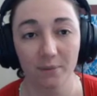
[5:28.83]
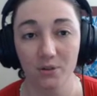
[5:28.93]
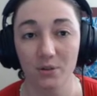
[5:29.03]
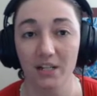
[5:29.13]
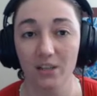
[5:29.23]

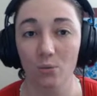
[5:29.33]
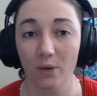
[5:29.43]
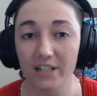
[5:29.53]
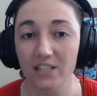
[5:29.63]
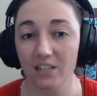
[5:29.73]
You can get the
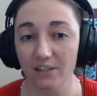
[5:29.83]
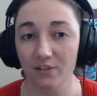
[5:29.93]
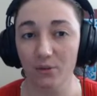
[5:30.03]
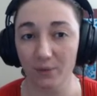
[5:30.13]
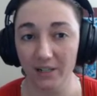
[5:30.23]
white
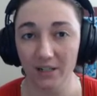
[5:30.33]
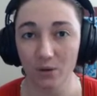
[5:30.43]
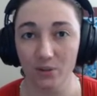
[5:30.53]
cipher ring,